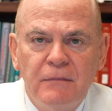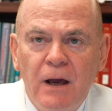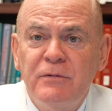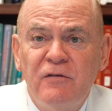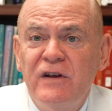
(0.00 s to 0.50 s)

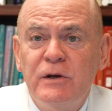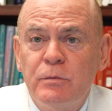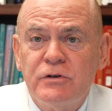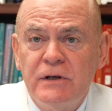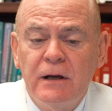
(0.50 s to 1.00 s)
up to
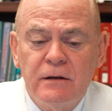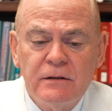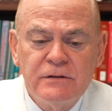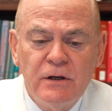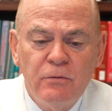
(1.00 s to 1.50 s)
50%.
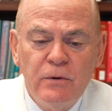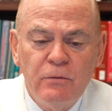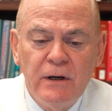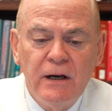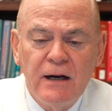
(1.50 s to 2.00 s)
So we
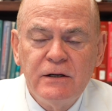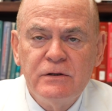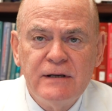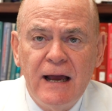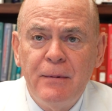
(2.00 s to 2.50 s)
really like to
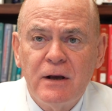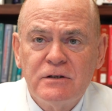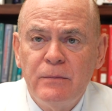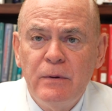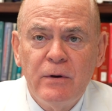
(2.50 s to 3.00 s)
use Diamox.
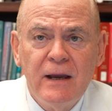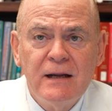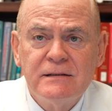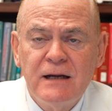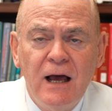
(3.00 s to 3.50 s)
Some people
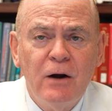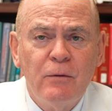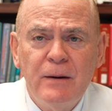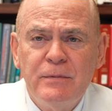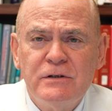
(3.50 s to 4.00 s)
can't
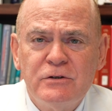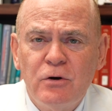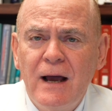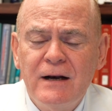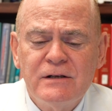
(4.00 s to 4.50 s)
tolerate it, but you
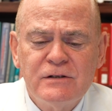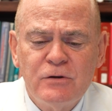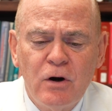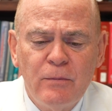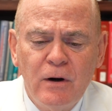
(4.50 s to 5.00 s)
try to just
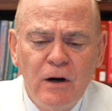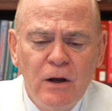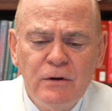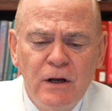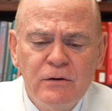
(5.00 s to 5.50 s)
start them on a
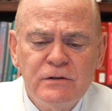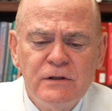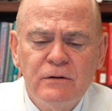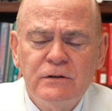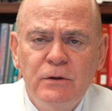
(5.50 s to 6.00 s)
low dose, you
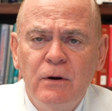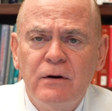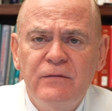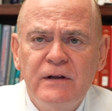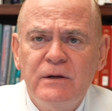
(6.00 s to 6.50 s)
know,
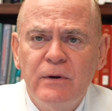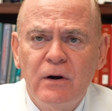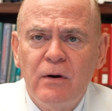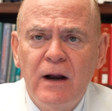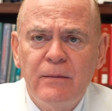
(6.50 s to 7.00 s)
250
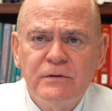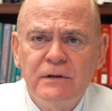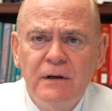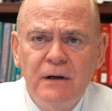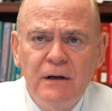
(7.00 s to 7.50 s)
milligrams
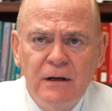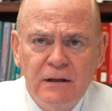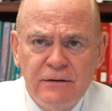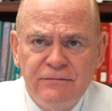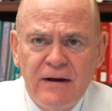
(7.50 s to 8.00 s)

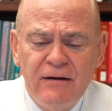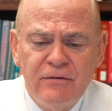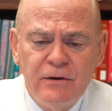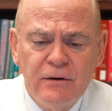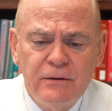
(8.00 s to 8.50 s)
to
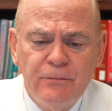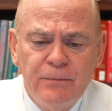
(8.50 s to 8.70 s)
500